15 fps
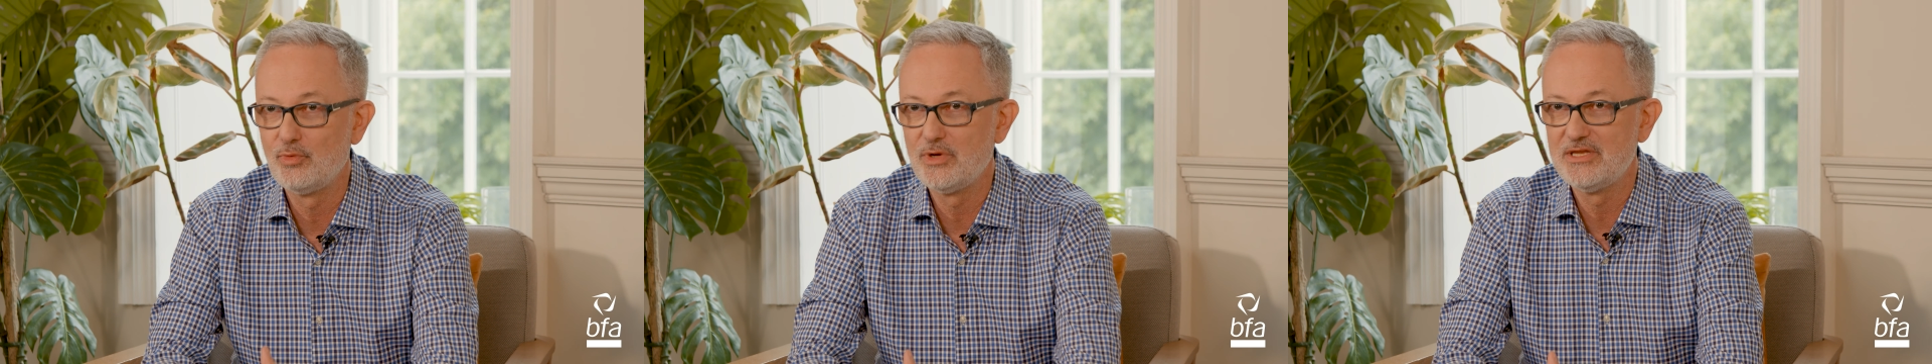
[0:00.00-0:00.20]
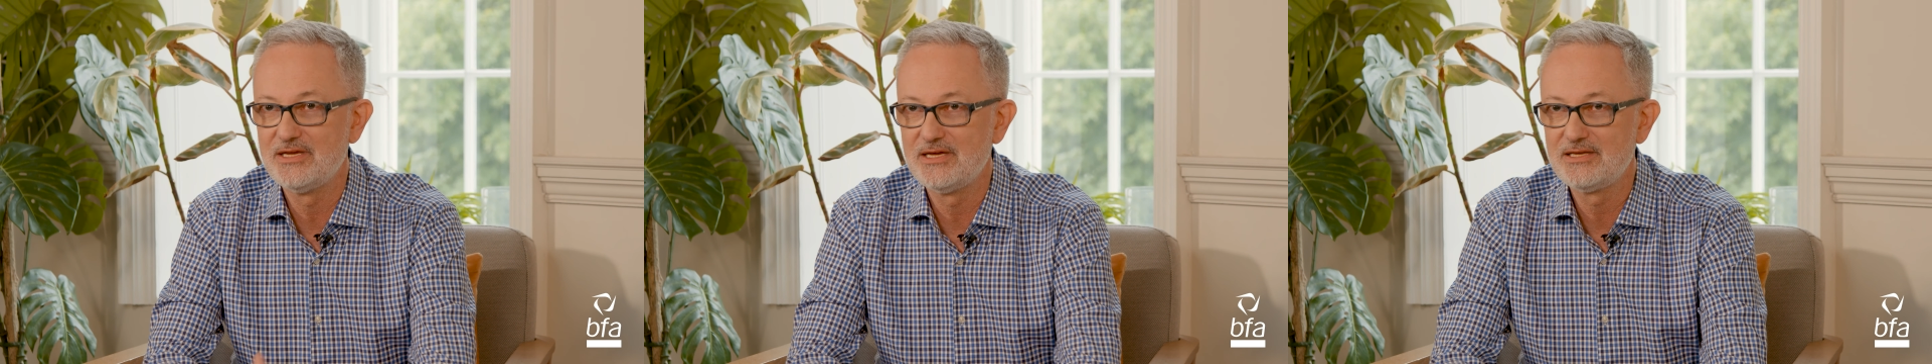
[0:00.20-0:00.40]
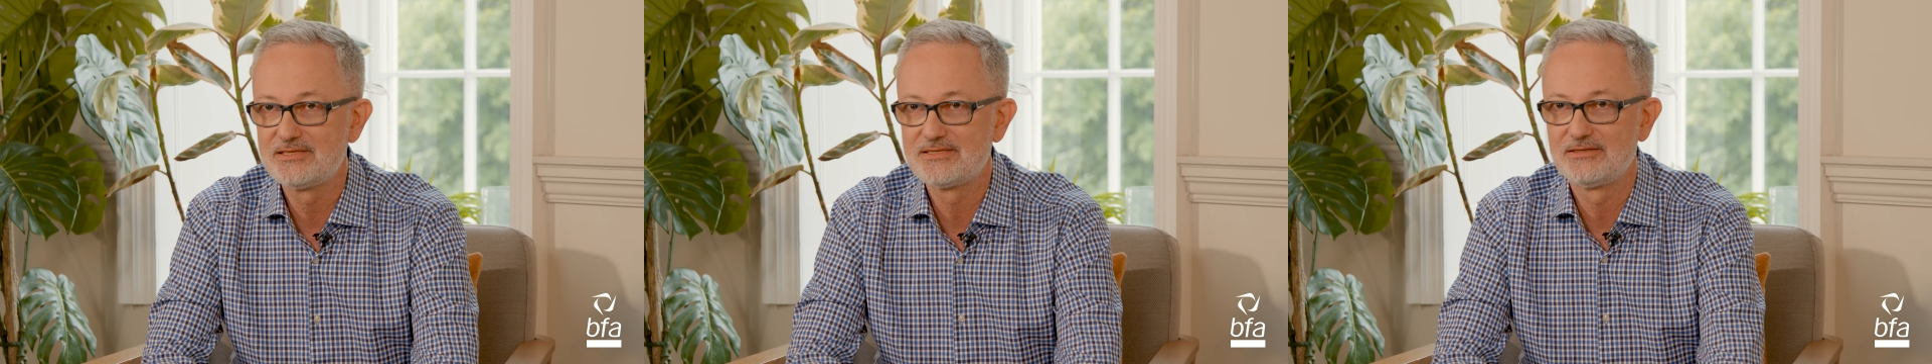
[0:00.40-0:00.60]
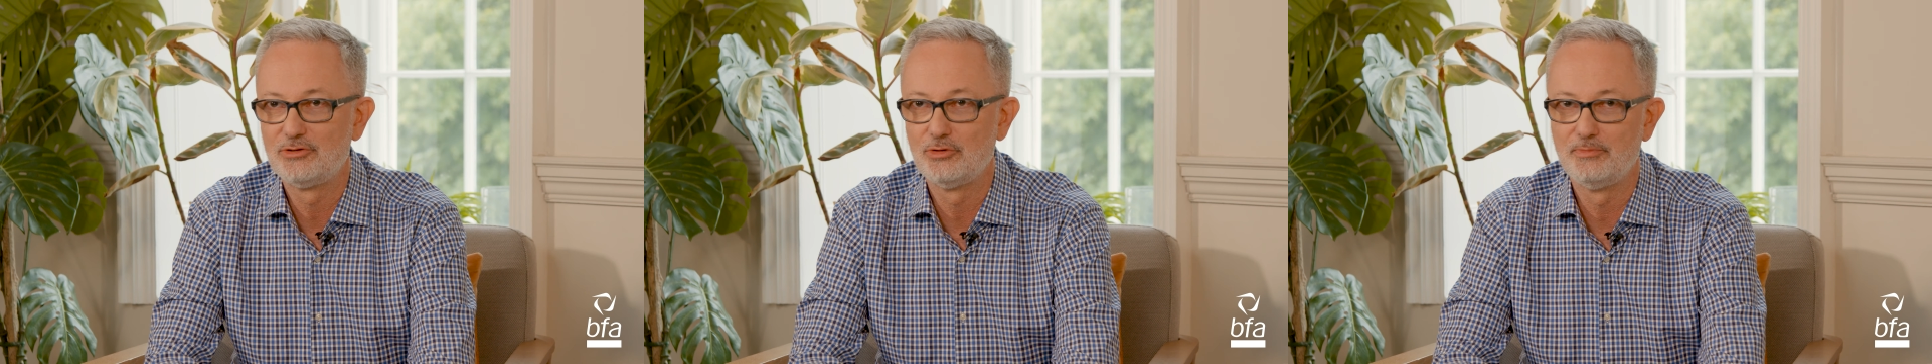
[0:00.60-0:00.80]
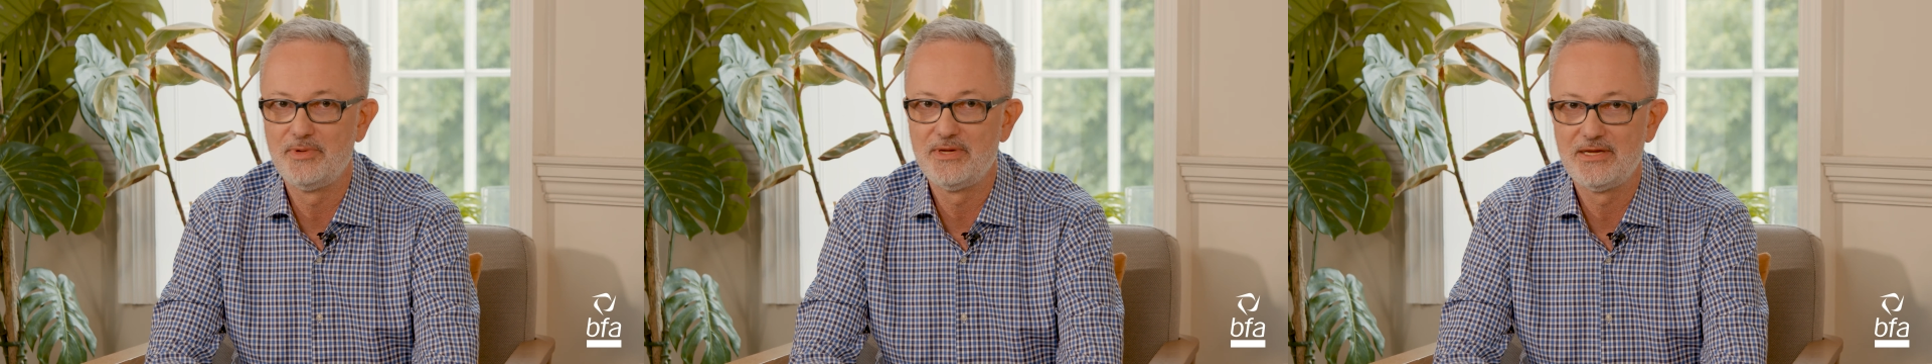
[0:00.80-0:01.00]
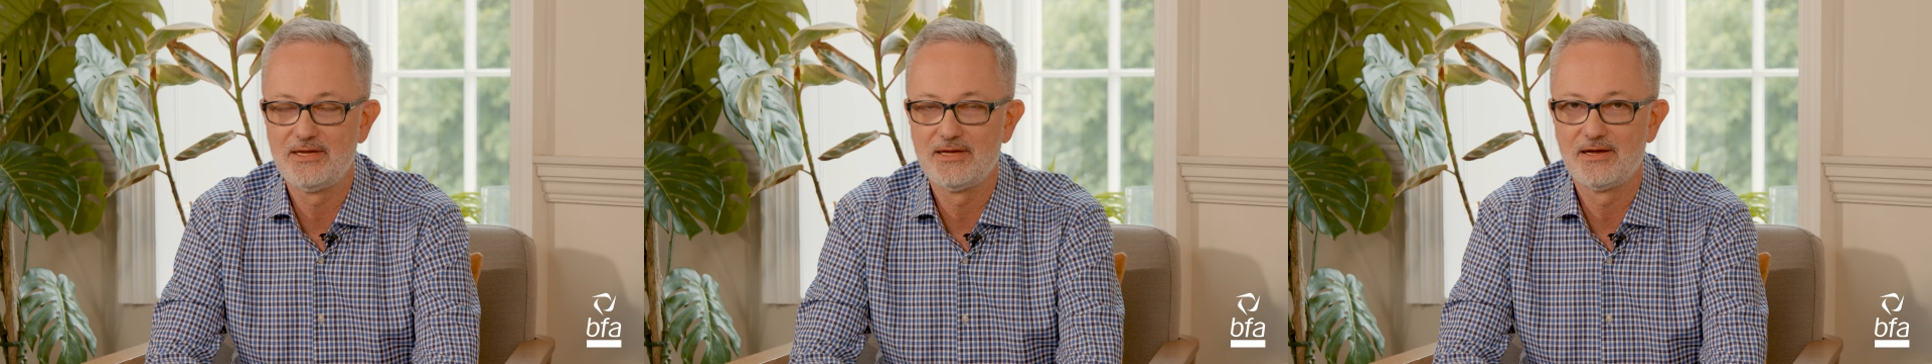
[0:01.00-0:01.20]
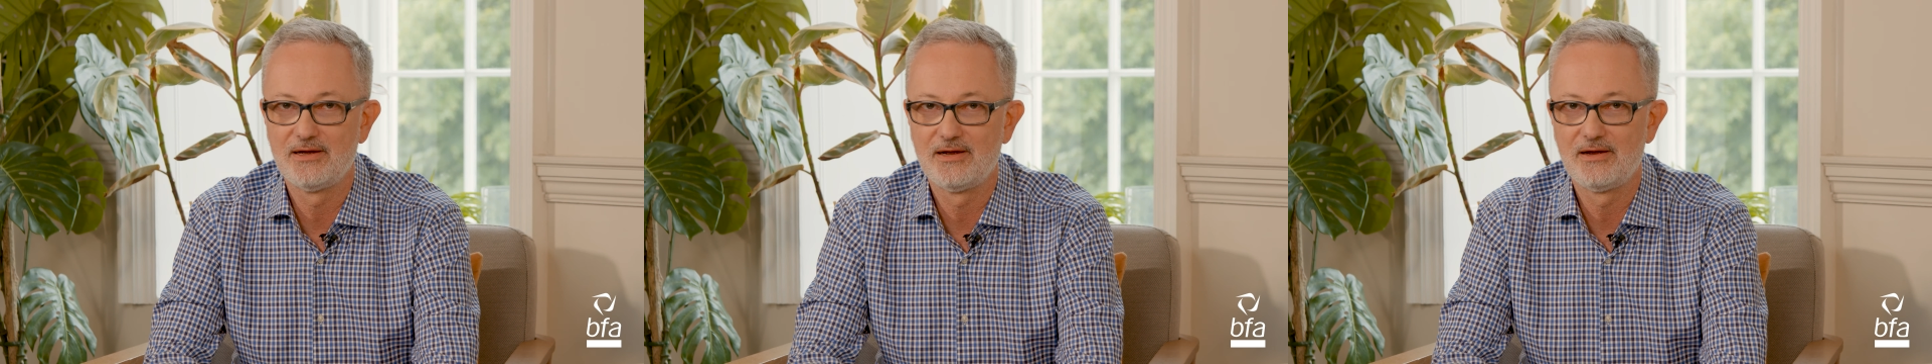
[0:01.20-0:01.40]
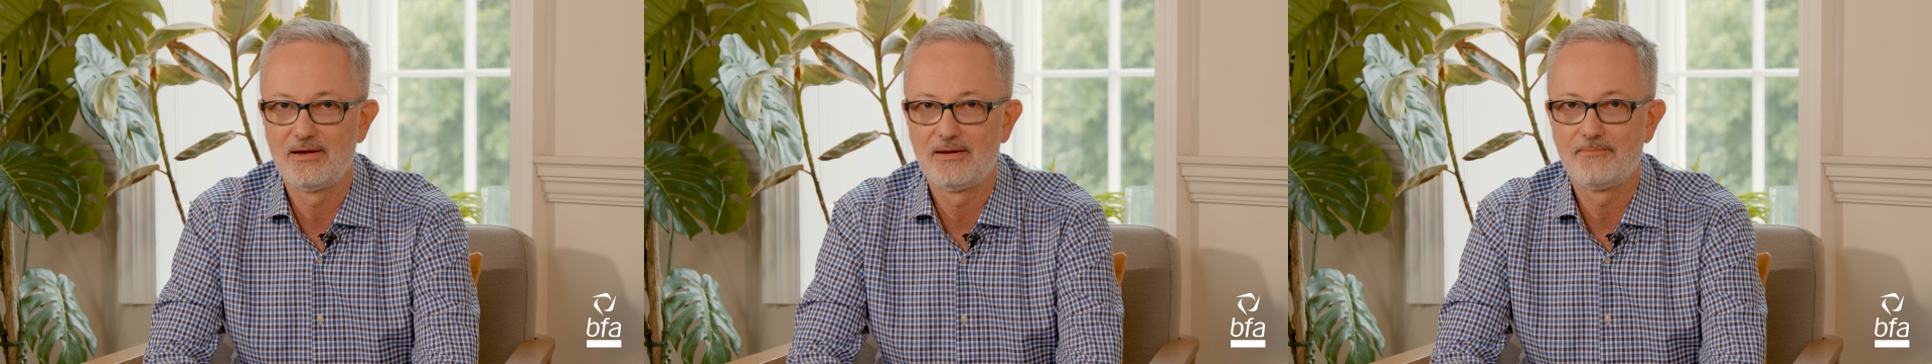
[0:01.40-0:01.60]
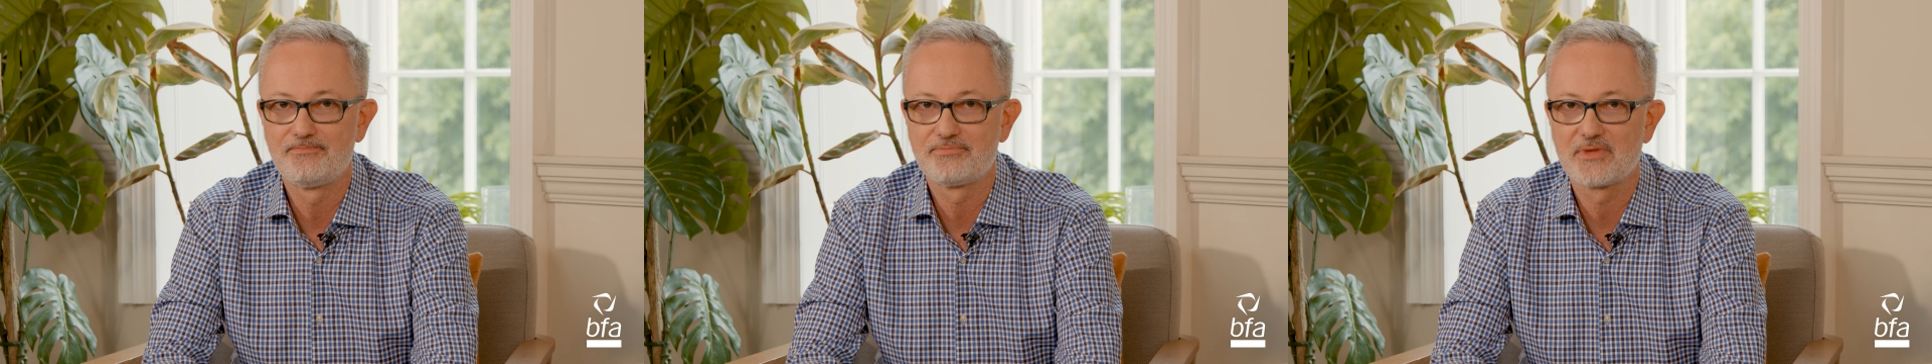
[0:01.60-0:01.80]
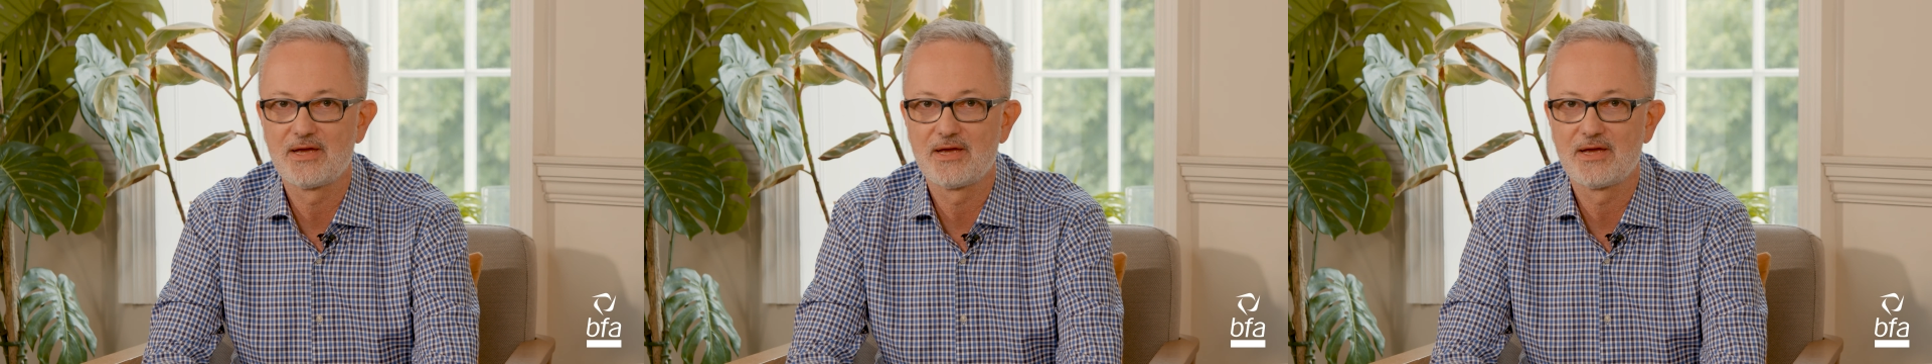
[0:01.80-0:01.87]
we need to be uh,